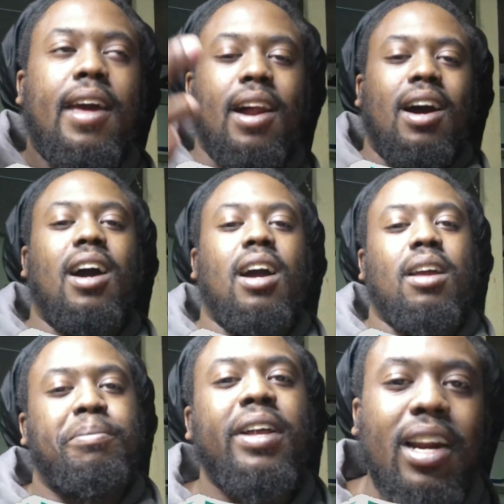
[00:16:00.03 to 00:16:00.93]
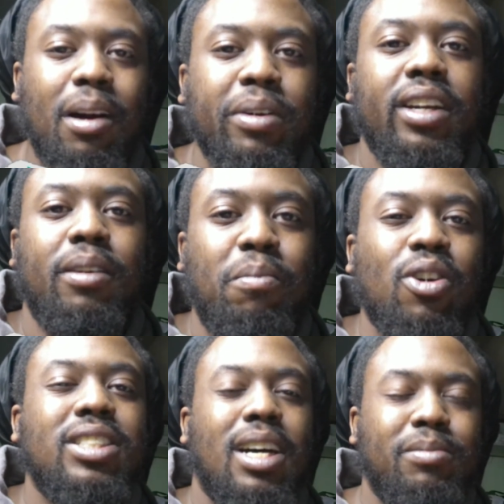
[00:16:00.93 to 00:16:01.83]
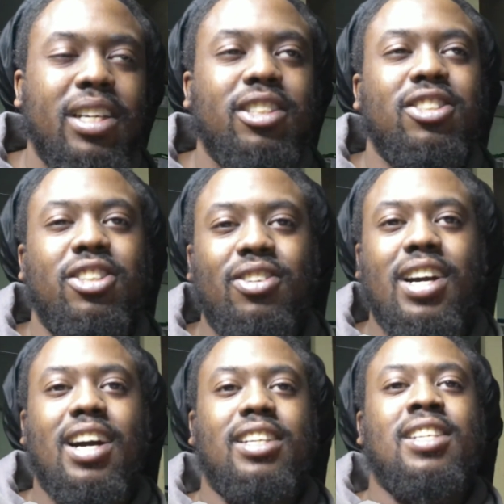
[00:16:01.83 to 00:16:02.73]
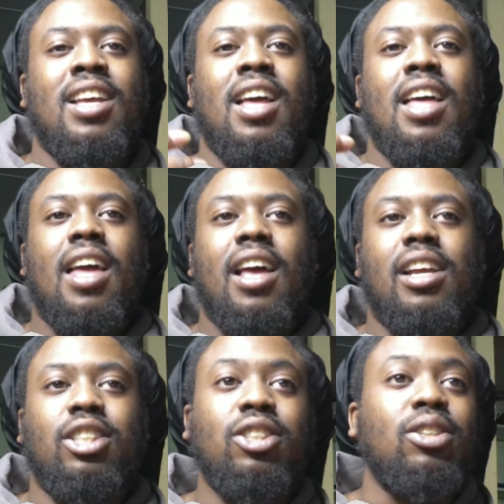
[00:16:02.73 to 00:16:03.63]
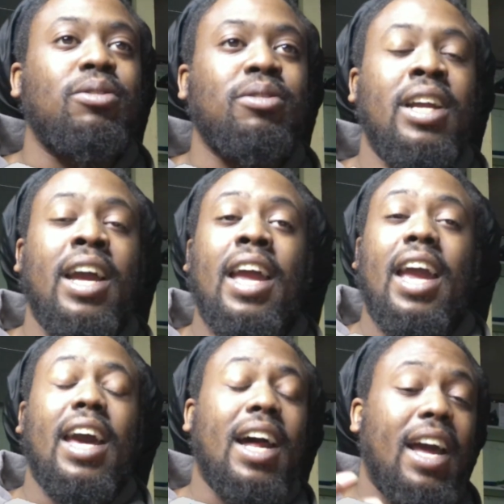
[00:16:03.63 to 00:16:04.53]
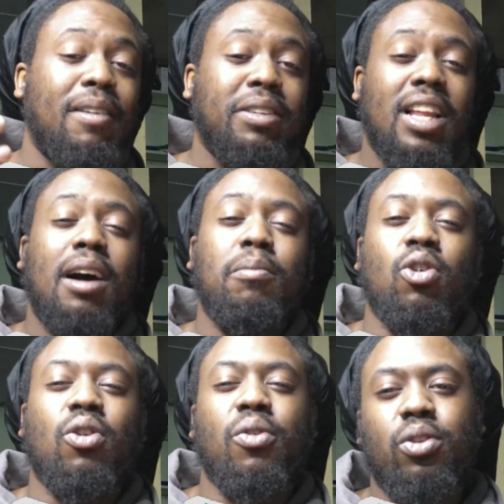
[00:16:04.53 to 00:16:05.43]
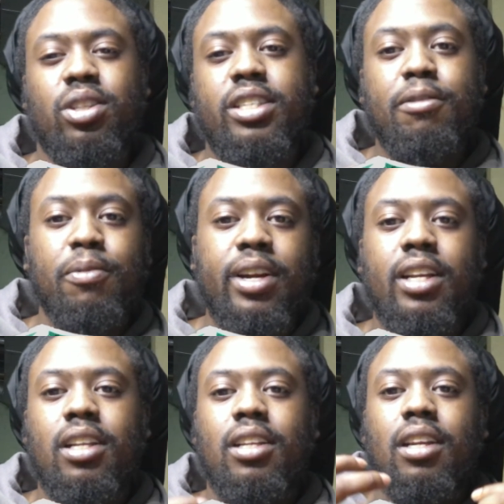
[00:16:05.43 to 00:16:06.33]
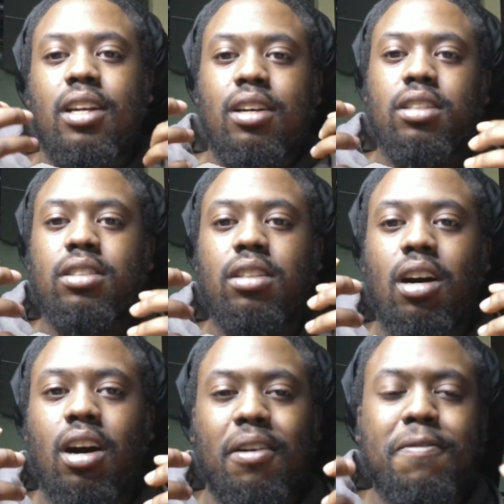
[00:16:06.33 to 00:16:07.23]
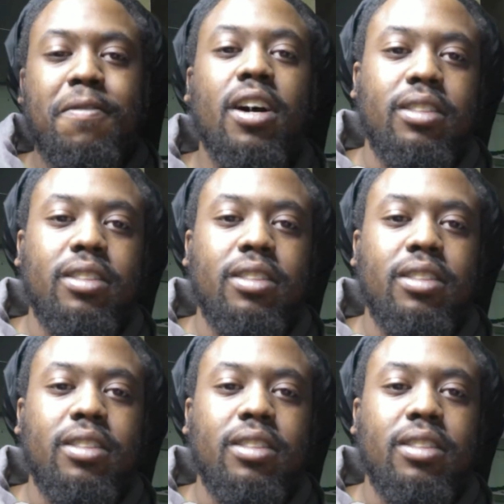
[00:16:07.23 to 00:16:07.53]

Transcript: I plan on bringing more top 10s to you guys soon. And I have a lot more different fun